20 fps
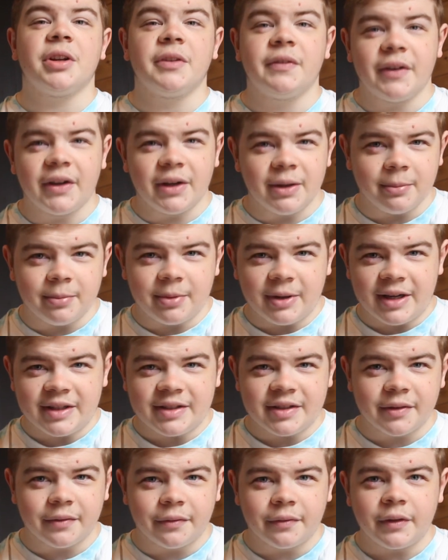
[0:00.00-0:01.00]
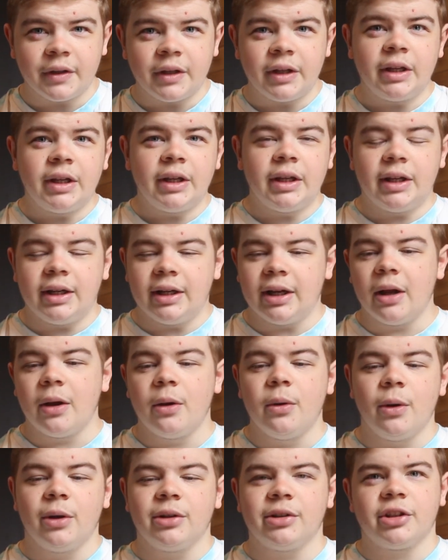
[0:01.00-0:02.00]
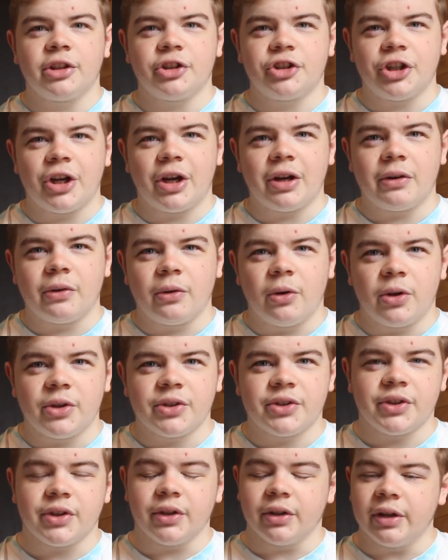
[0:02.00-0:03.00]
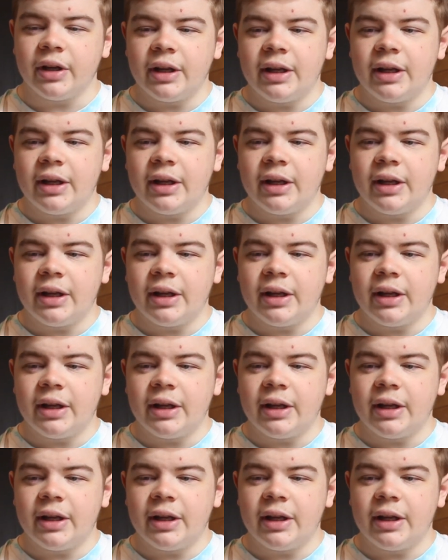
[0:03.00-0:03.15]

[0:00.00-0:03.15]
very impressive. Now under Jack Ross they're